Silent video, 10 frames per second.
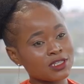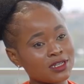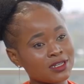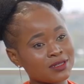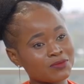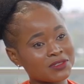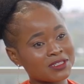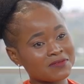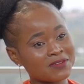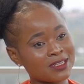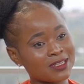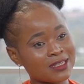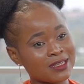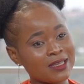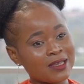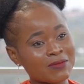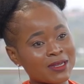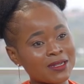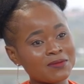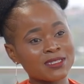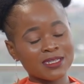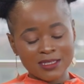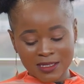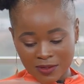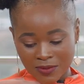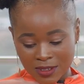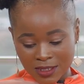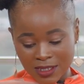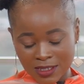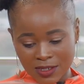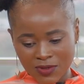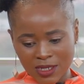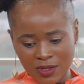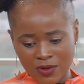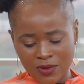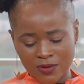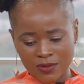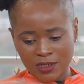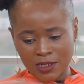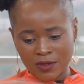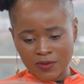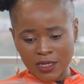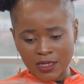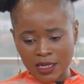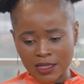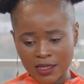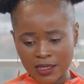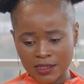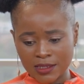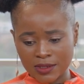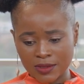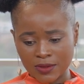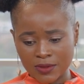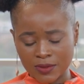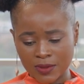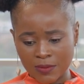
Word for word: Yeah, most definitely. But let me just start with, there's actually a quote, uh, and I think this is also